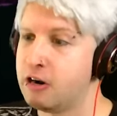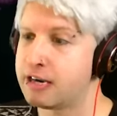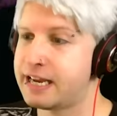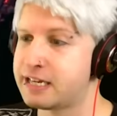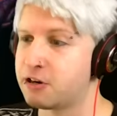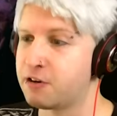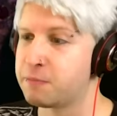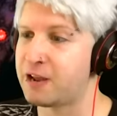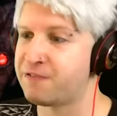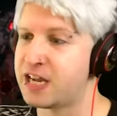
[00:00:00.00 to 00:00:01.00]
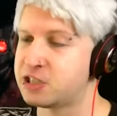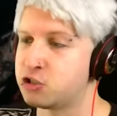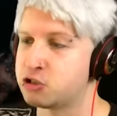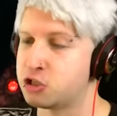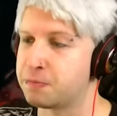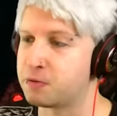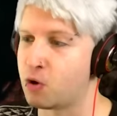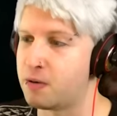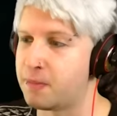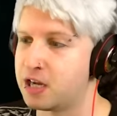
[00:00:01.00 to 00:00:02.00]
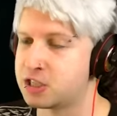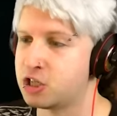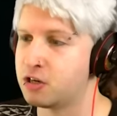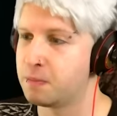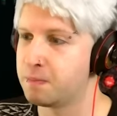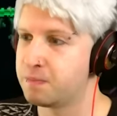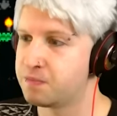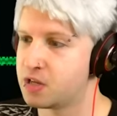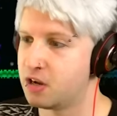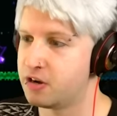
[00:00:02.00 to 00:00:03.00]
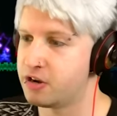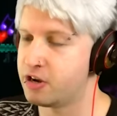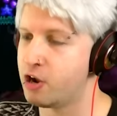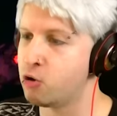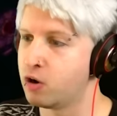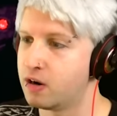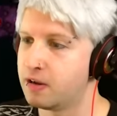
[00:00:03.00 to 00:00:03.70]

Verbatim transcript: Get out of my face, you stupid worm monster. No.